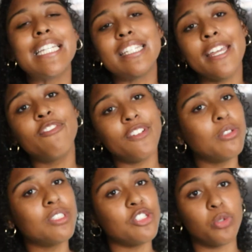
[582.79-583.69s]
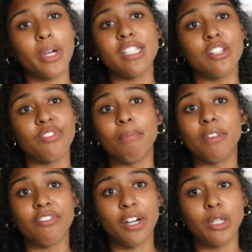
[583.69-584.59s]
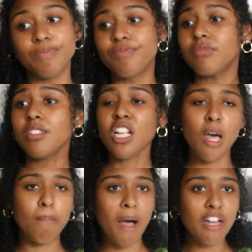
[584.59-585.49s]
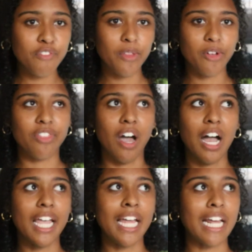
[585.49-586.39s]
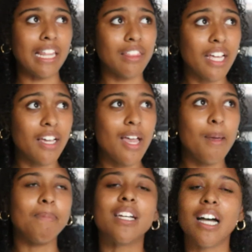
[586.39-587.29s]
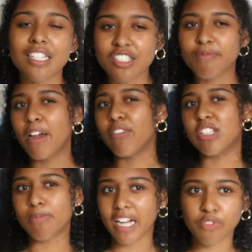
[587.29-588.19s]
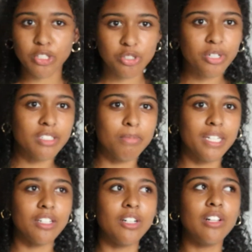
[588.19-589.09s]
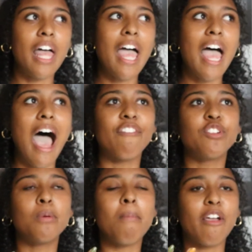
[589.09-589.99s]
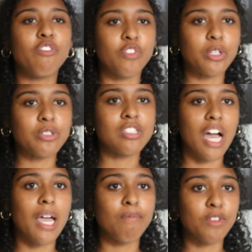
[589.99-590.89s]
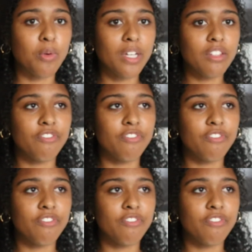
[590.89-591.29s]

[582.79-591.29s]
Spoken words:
it did feel disjointed from the film. Upon further thought, and I think because of my respect for Jordan Peele, After my first time viewing the